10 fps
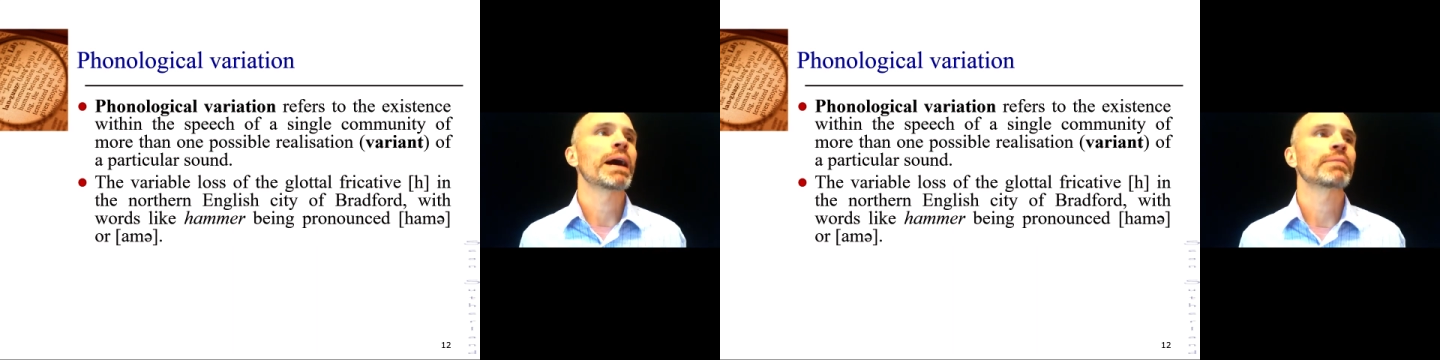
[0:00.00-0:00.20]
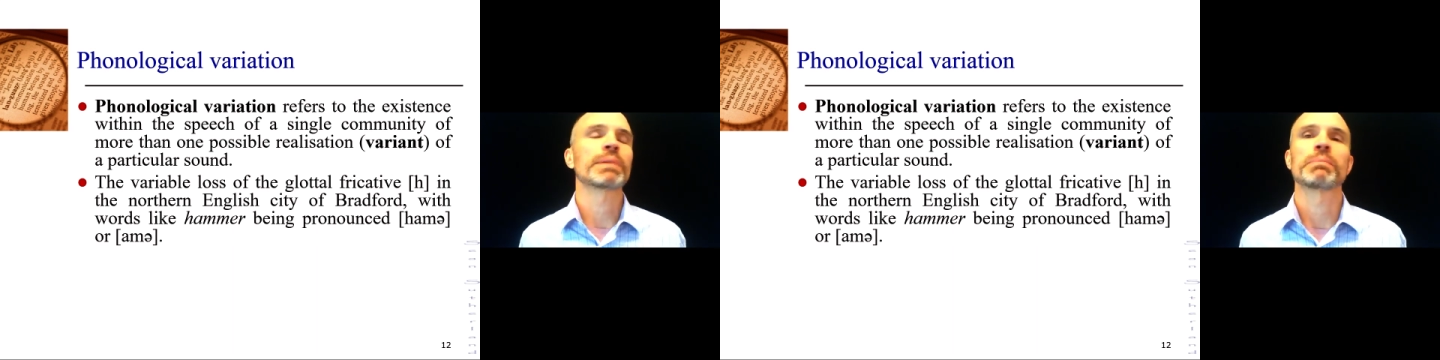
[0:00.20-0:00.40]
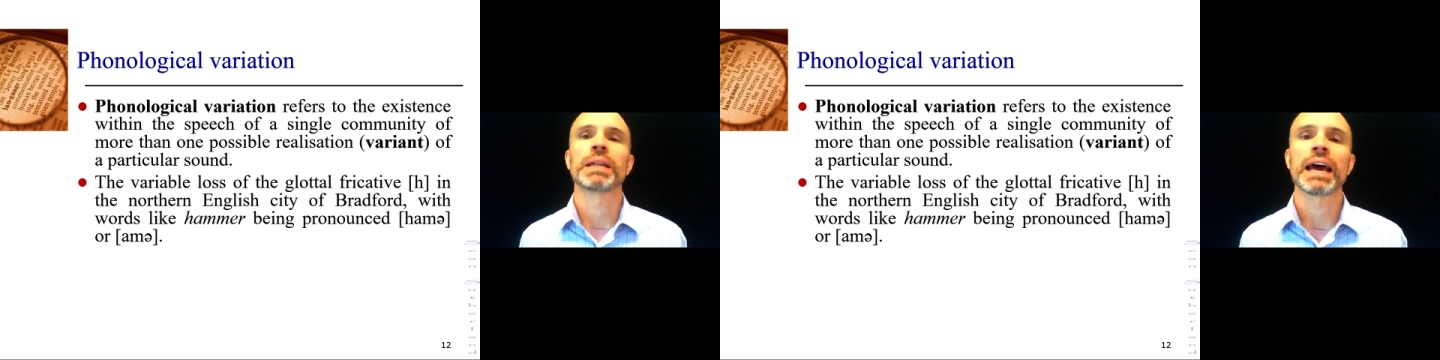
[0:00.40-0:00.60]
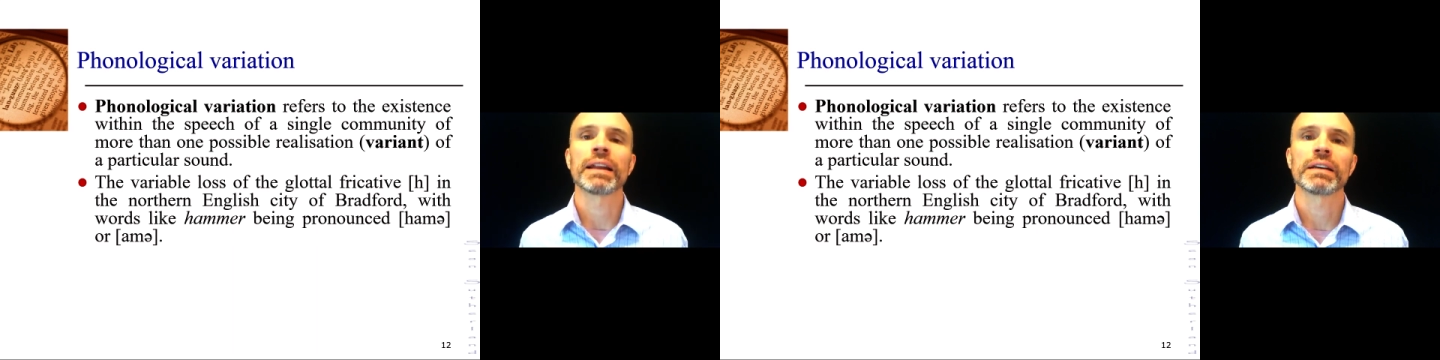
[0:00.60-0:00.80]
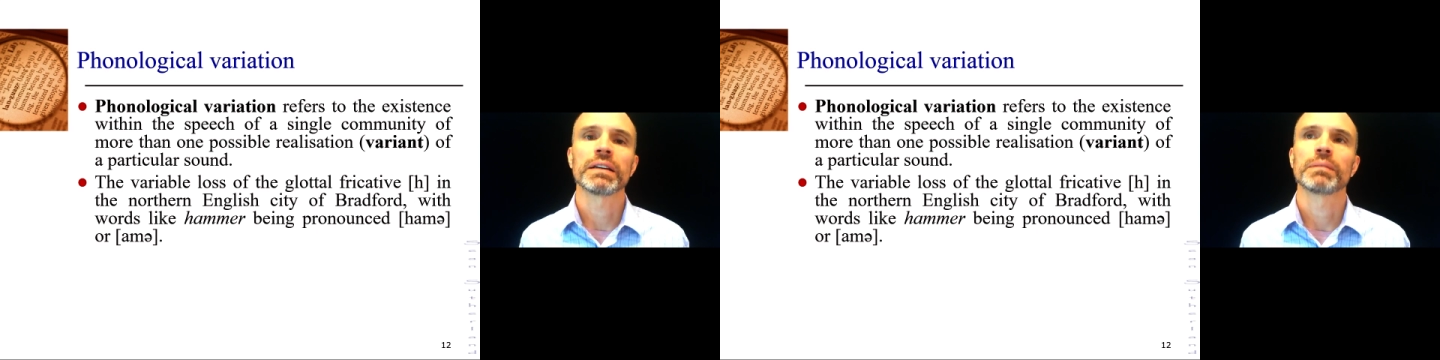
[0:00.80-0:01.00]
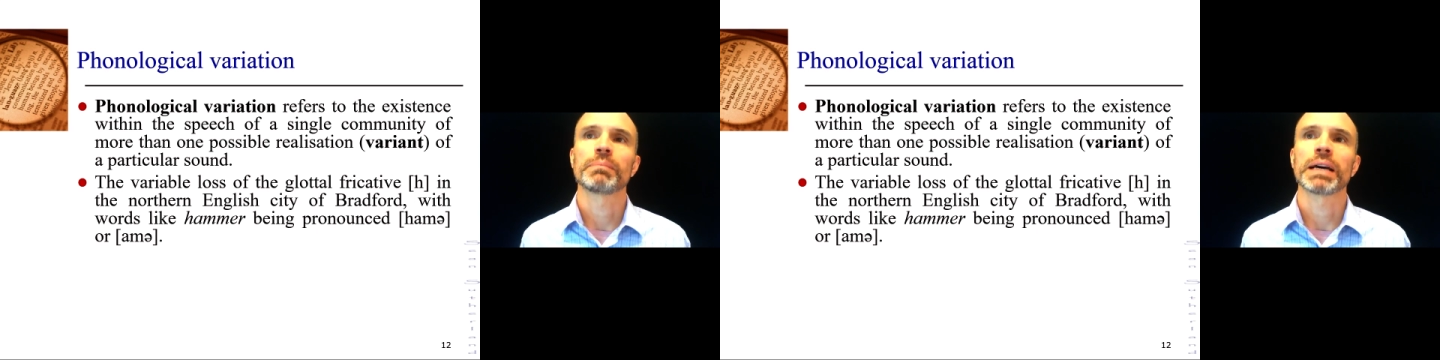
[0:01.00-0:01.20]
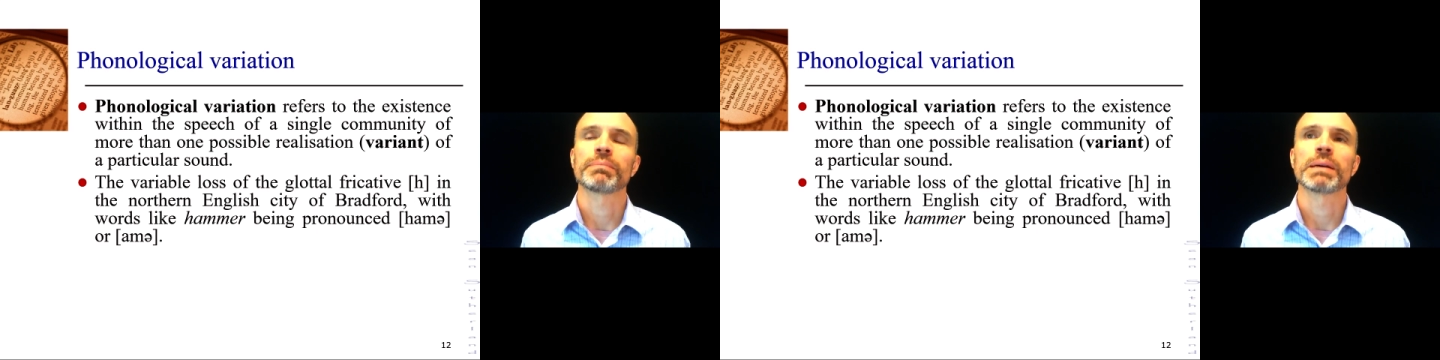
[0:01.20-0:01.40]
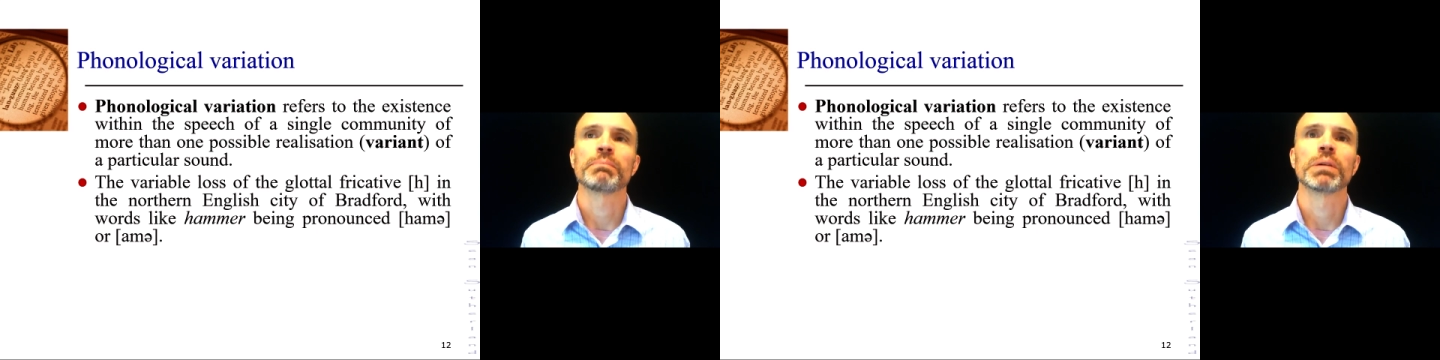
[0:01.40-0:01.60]
pass me a banana,
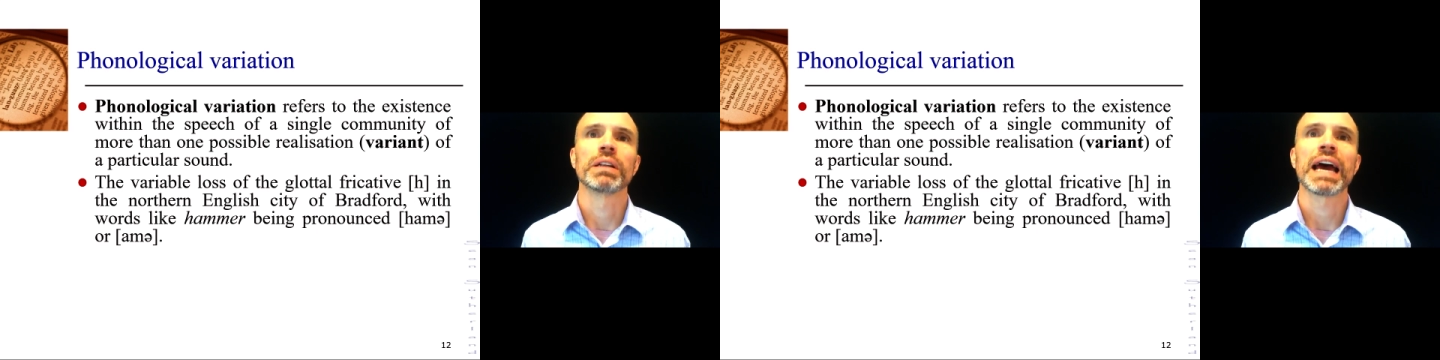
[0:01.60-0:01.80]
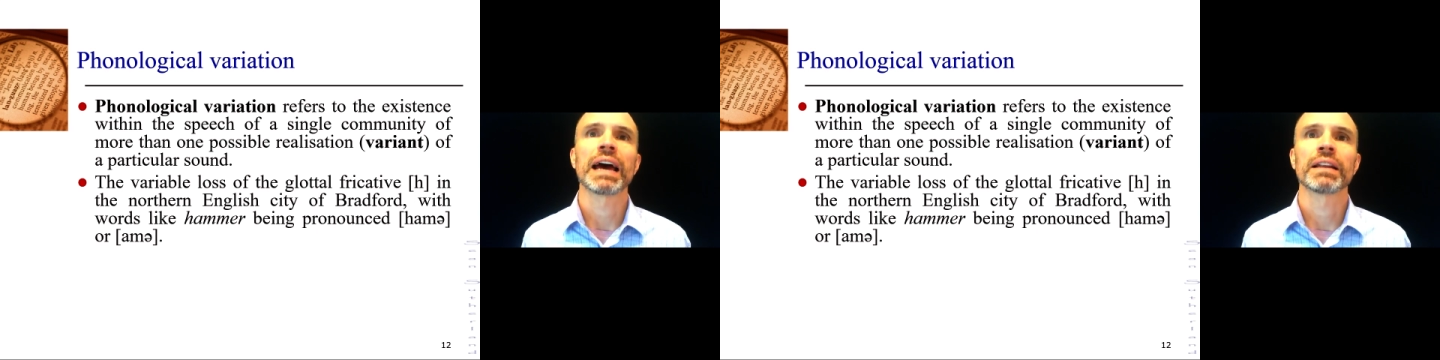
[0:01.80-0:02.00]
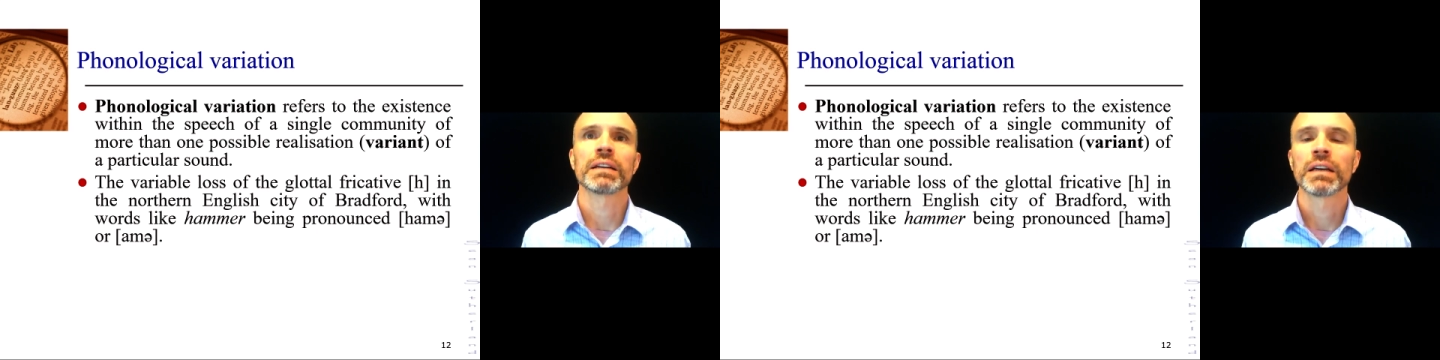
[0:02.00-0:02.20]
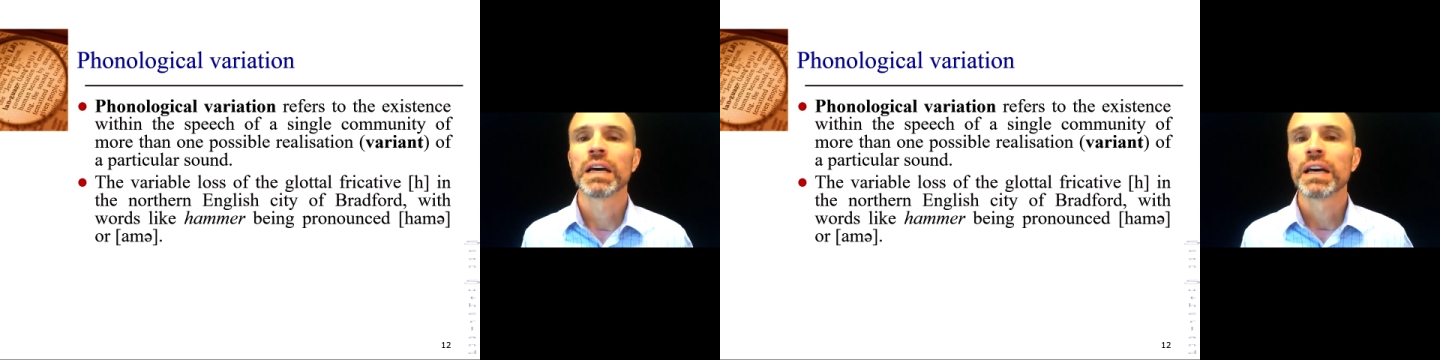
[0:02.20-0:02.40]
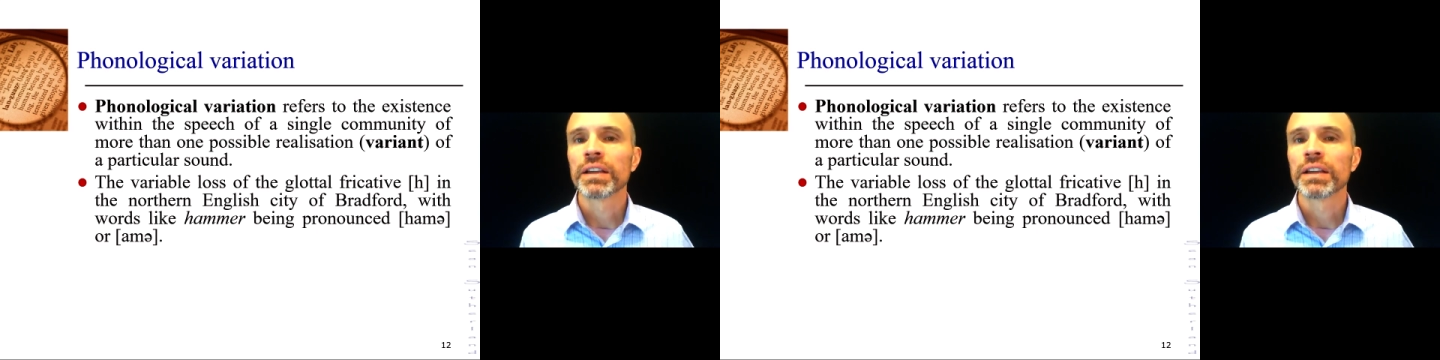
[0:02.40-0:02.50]
pass me a banana.